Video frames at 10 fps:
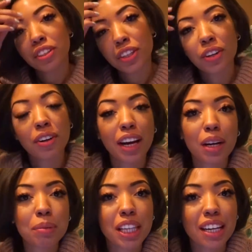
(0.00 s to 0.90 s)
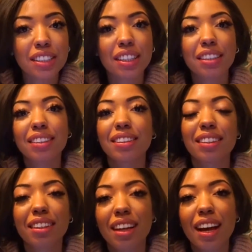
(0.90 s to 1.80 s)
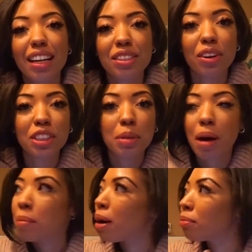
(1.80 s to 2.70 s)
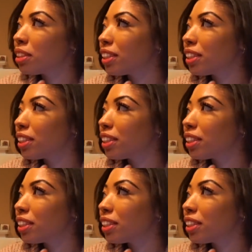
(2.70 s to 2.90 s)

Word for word: the turtleneck obsession has got to my mum